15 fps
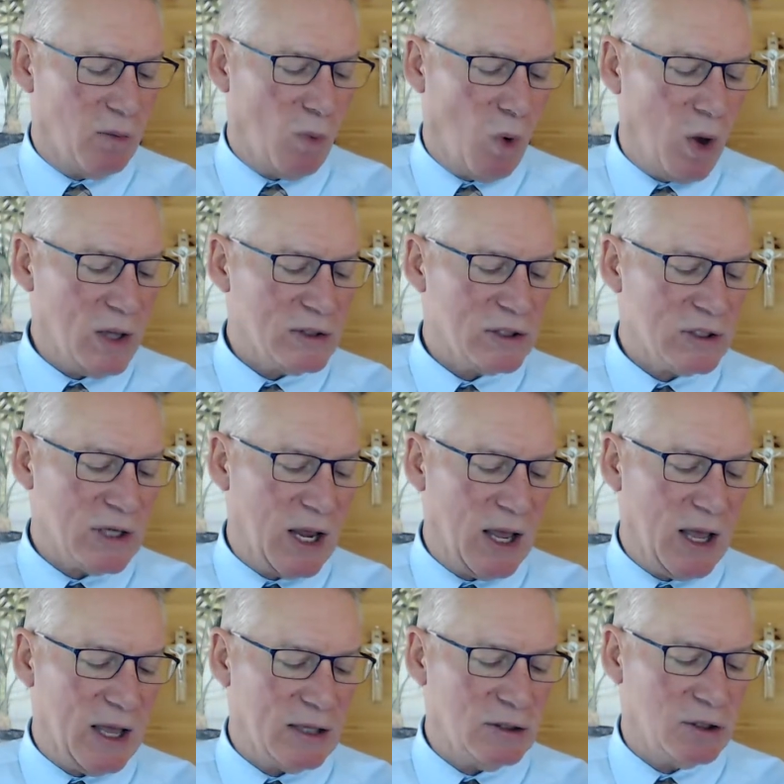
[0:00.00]
What
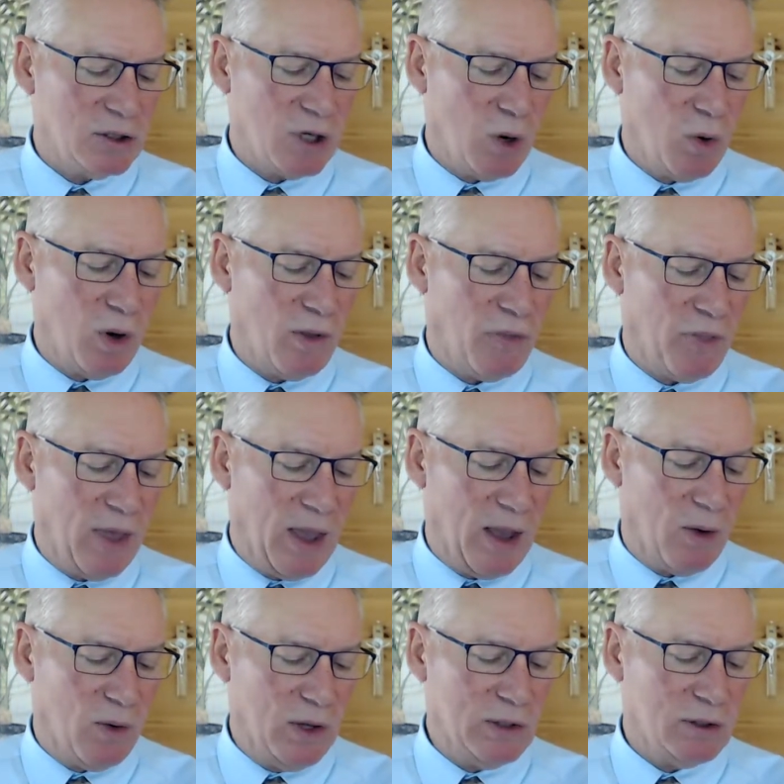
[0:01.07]
sign showeth
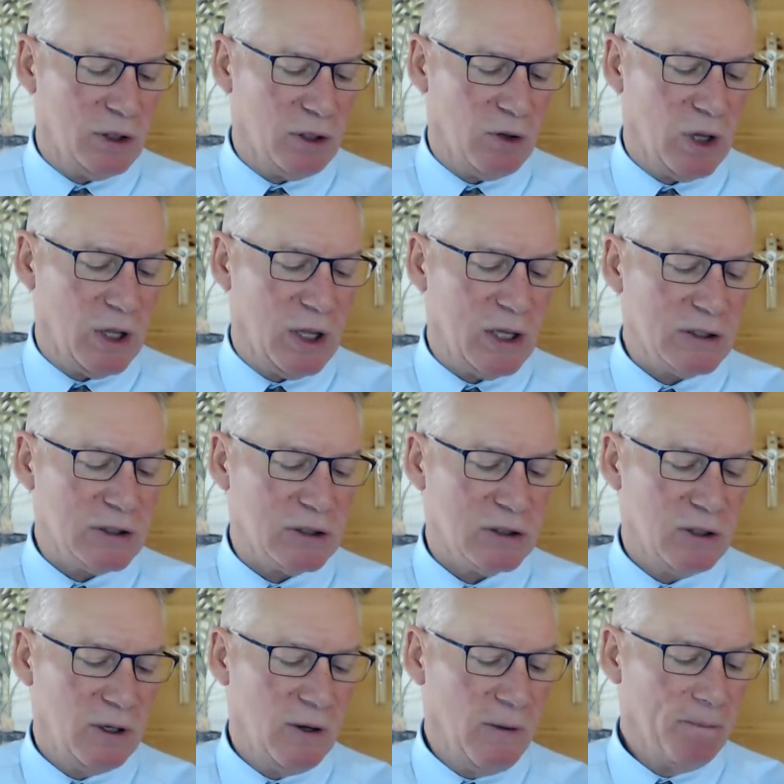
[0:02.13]
thou unto us,
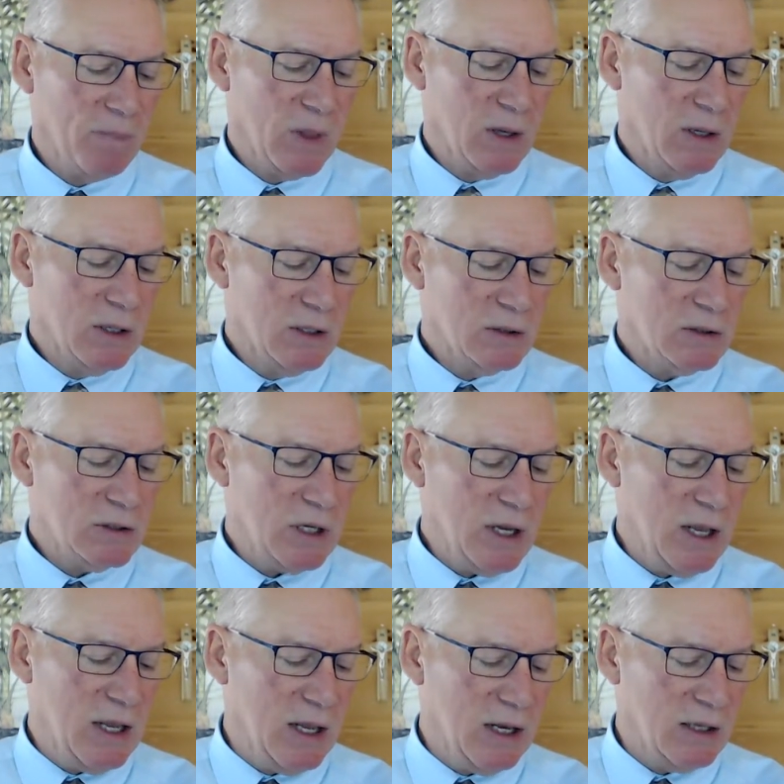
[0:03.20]

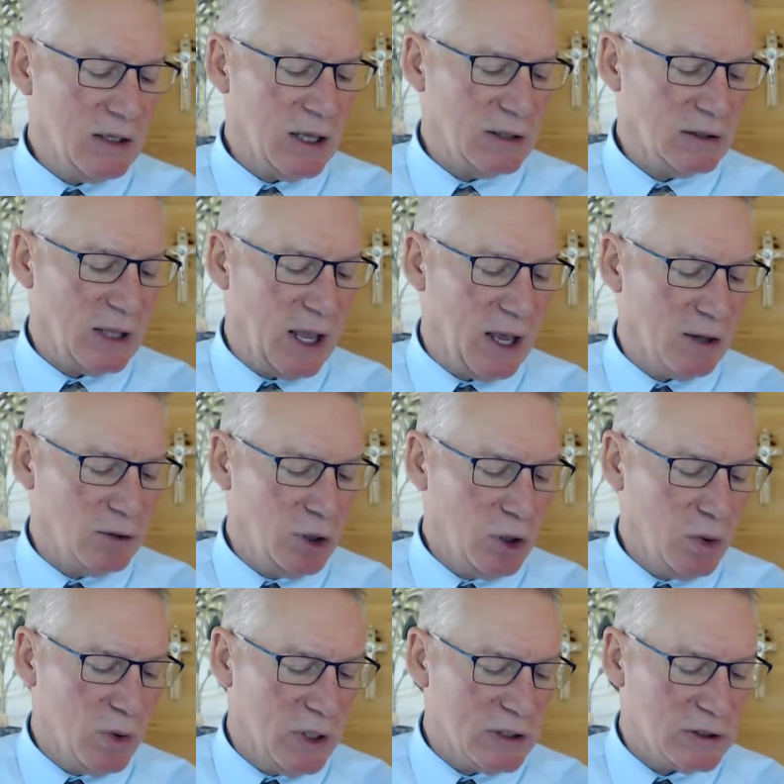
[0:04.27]
seeing that thou
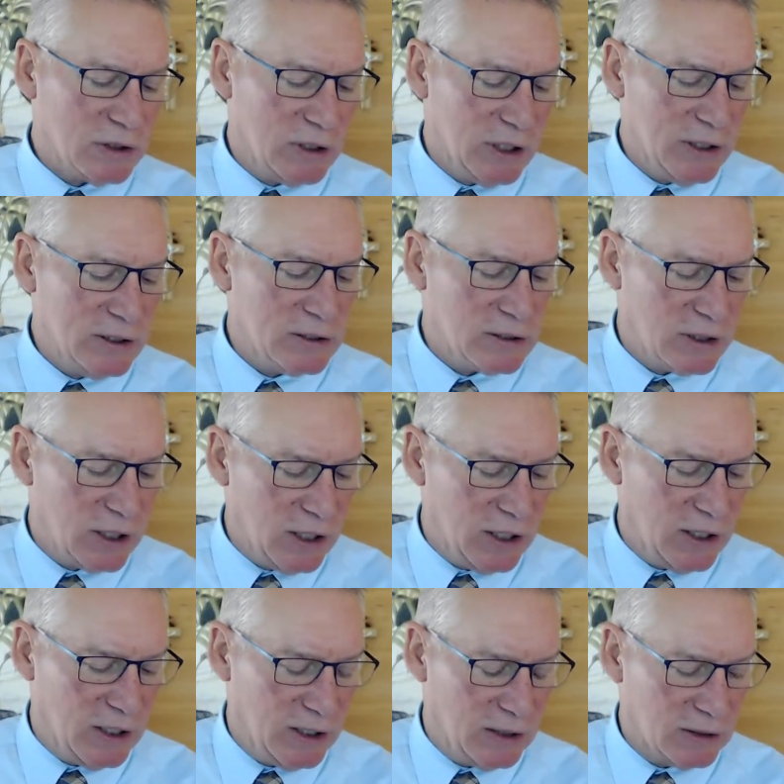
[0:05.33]
doest these
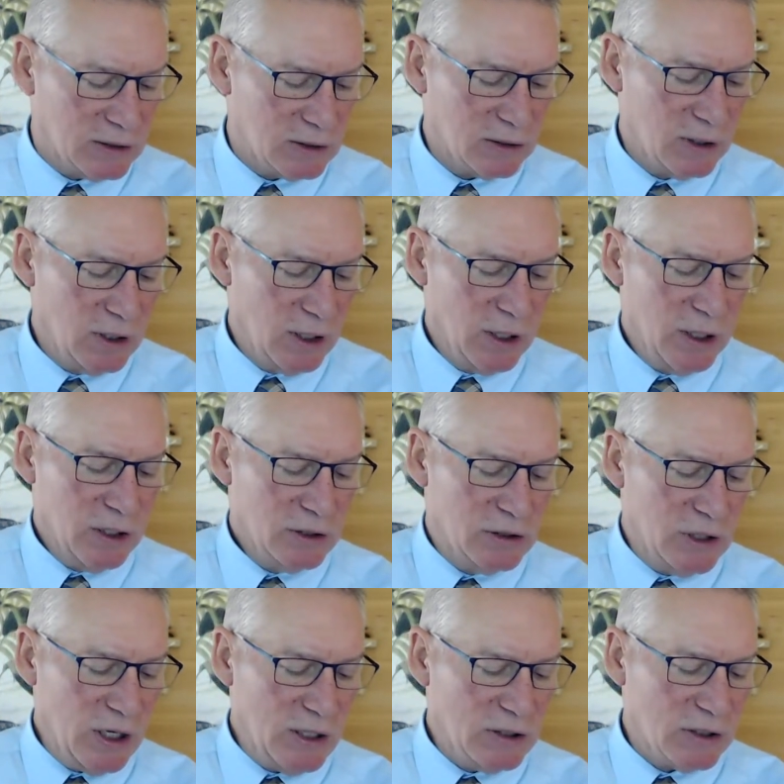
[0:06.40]
things?
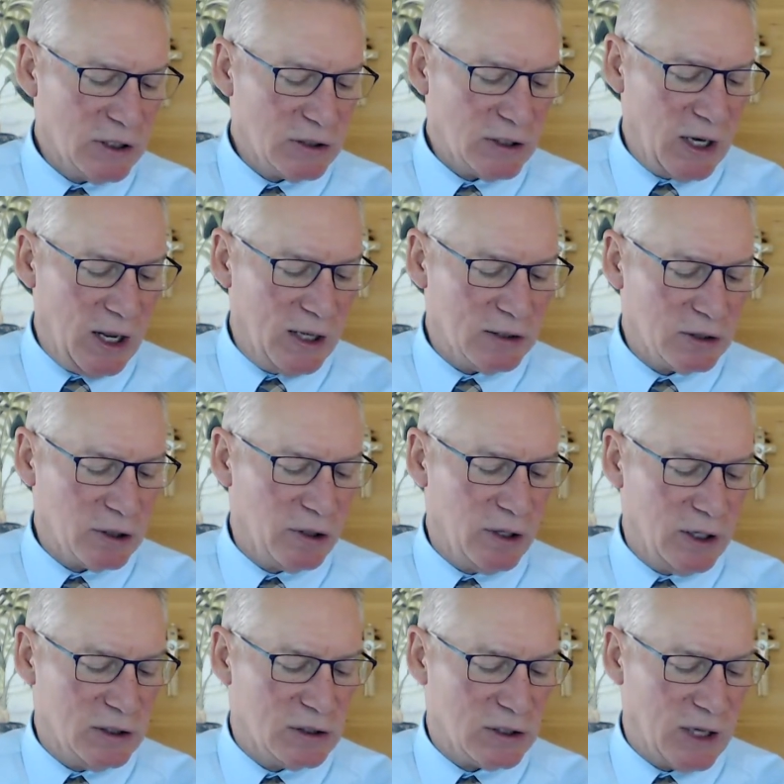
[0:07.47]
Jesus answered
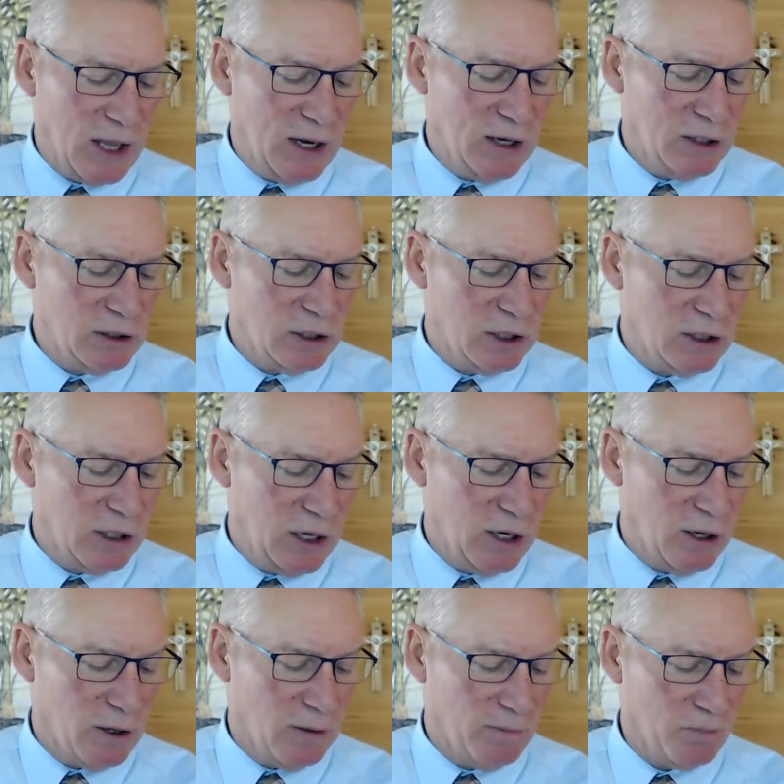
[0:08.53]
and said unto
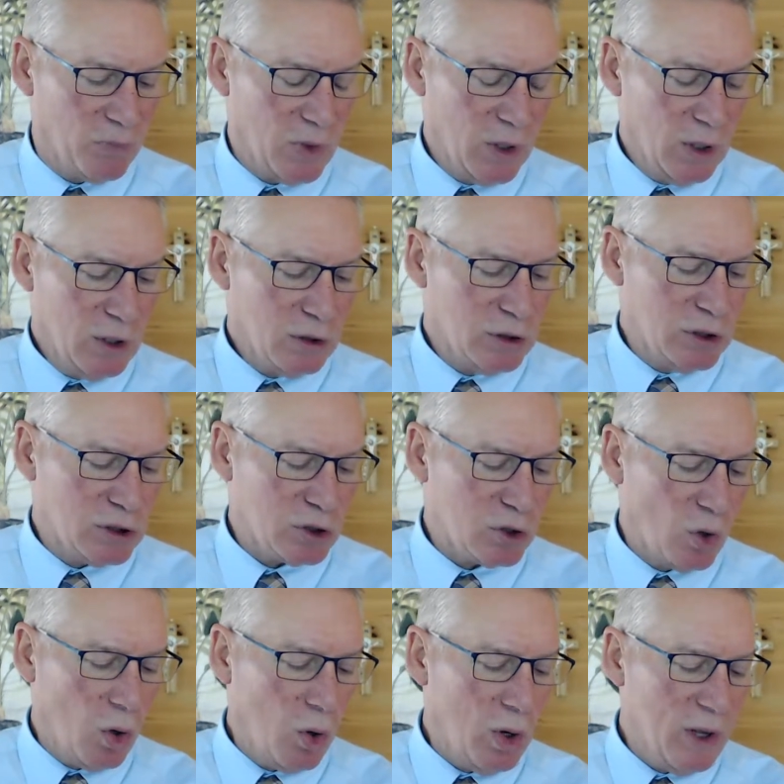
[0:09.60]
them,
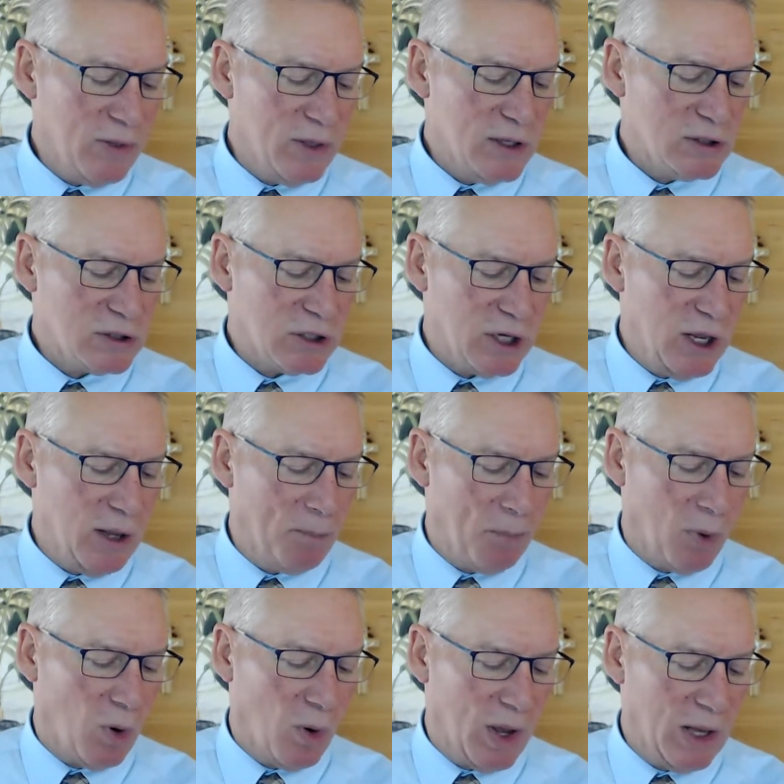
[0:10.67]
Destroy this
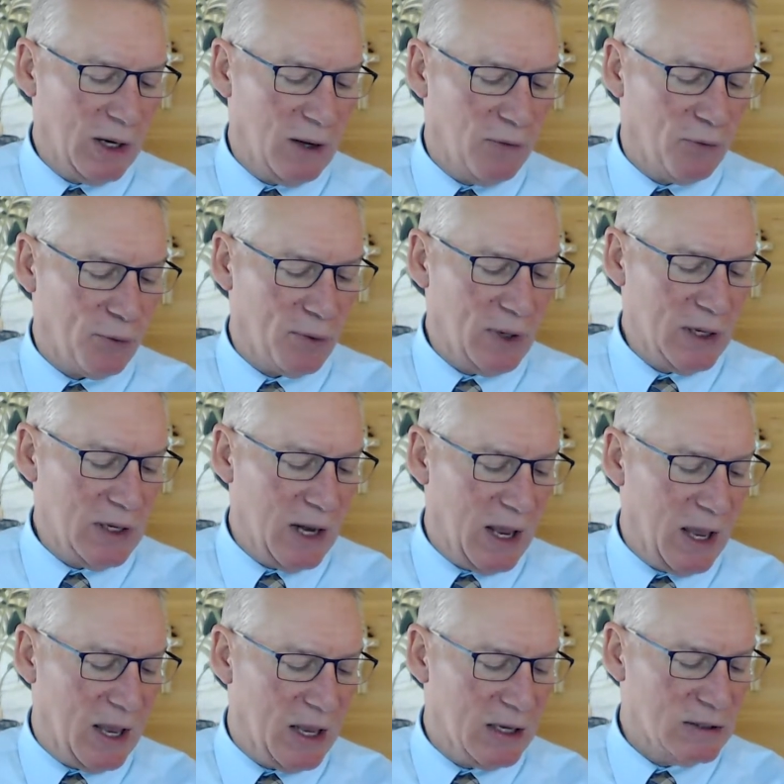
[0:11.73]
temple, and in three
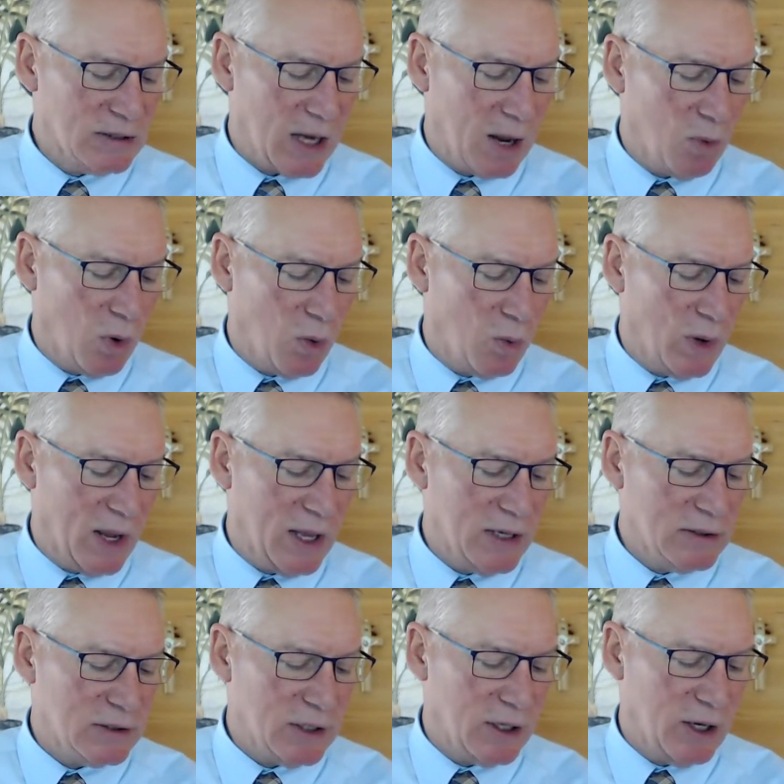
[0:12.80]
days I will
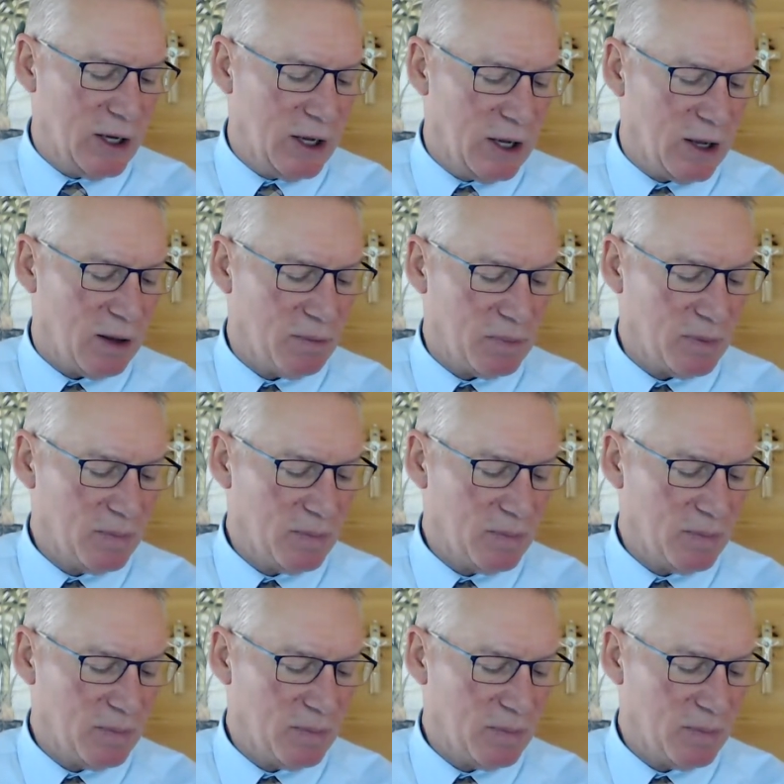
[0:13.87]
raise it up.